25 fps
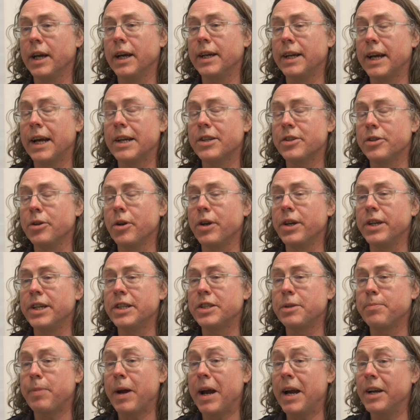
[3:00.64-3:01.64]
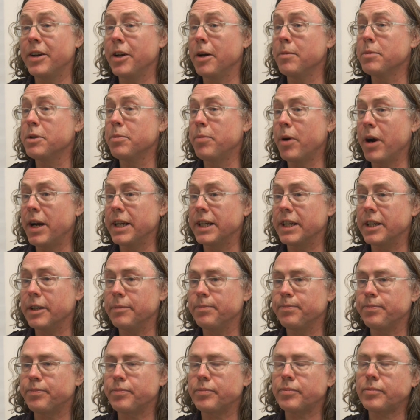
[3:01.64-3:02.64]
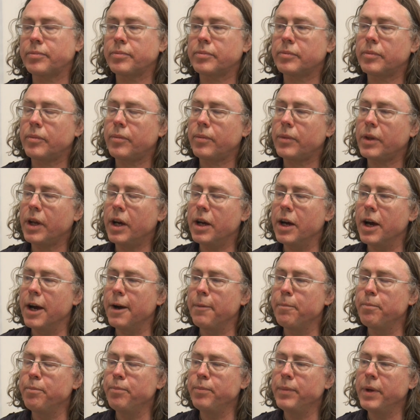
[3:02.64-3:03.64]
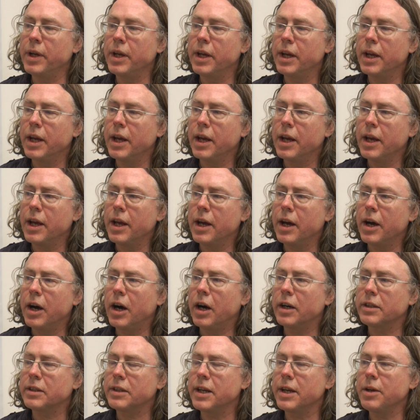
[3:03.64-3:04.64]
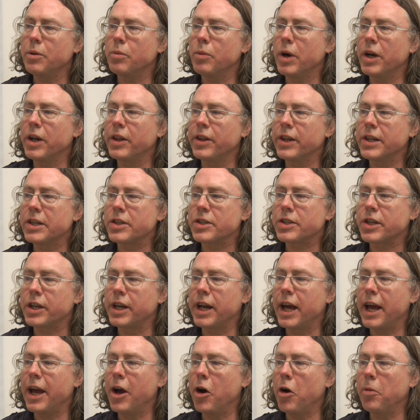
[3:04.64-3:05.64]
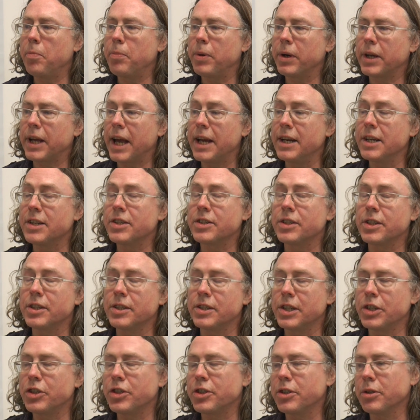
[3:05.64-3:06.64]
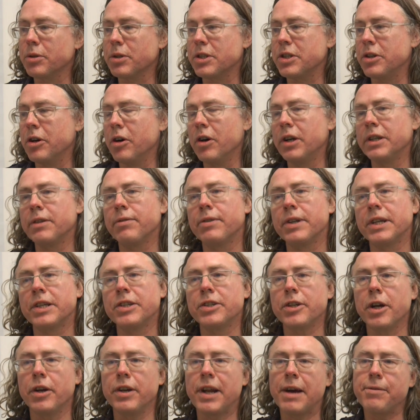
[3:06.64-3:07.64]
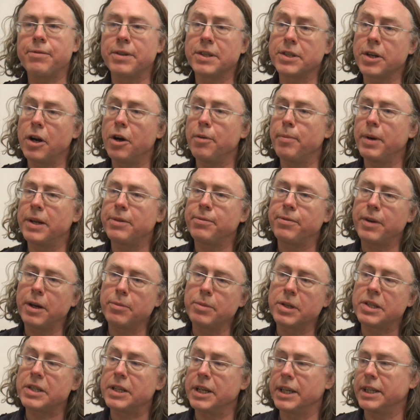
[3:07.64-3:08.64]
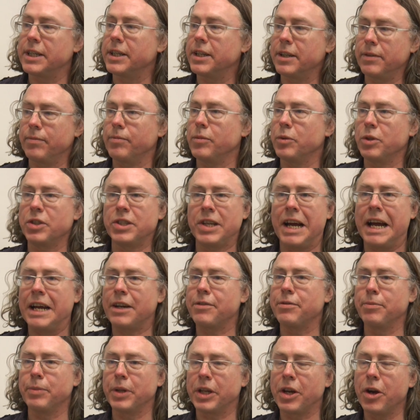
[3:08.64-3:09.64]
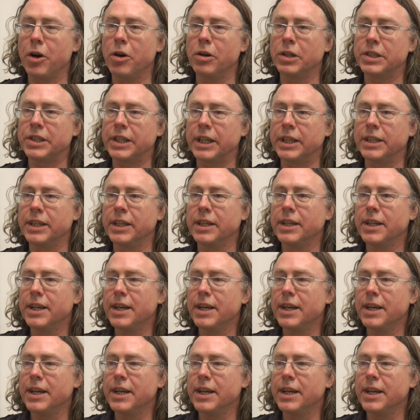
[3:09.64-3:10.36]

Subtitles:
Yeah, it's not an easy paradigm to break. I think one of the things that's going to help, again, is the digital side of things. Now, Nafiz Ahmed famously was sacked from The Guardian,